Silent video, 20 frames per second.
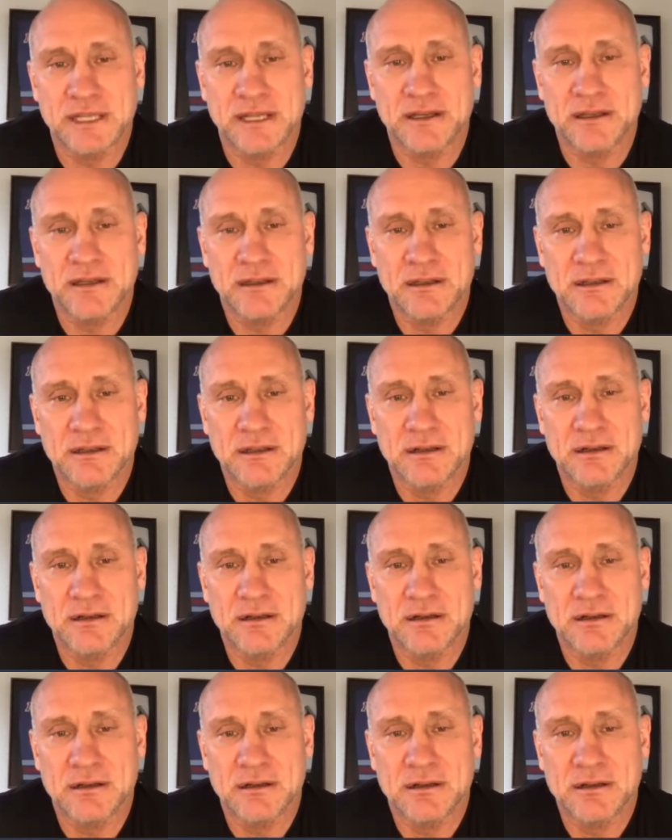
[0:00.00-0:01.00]

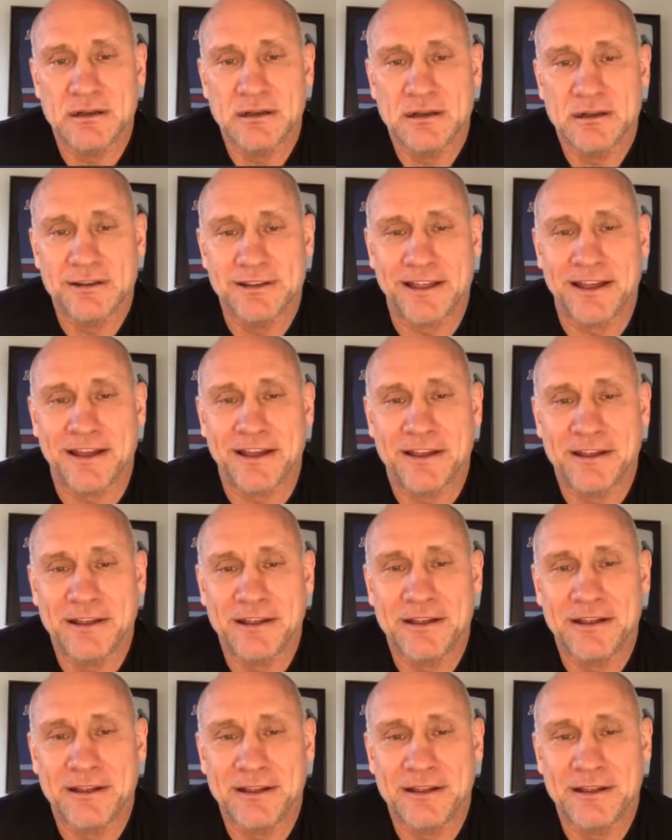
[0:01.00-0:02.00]

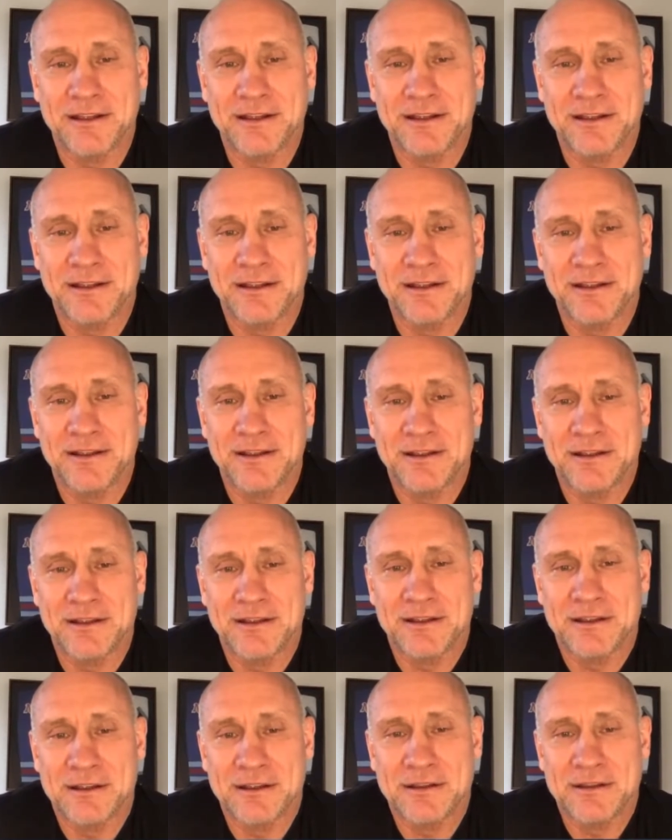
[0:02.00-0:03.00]

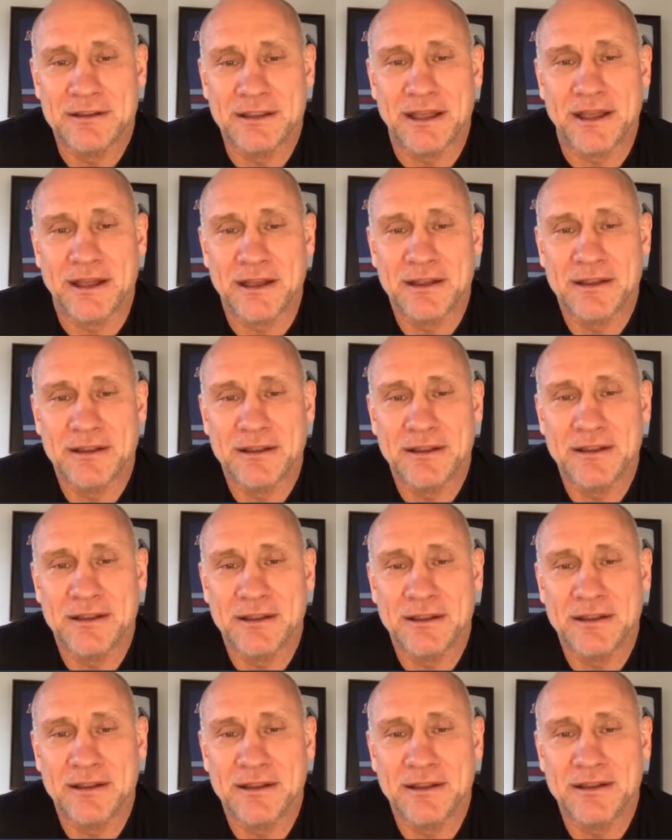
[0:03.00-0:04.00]

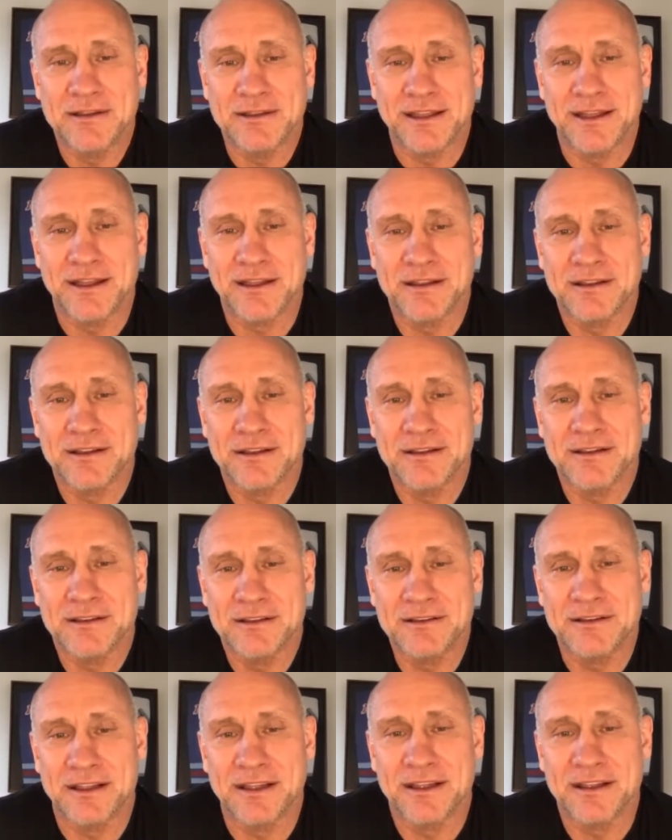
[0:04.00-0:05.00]

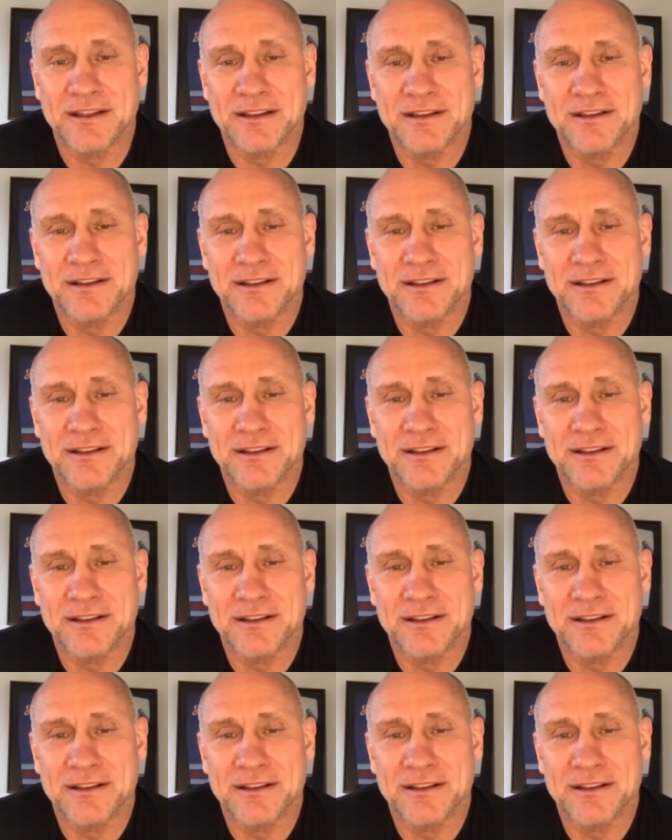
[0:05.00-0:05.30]
(not speaking)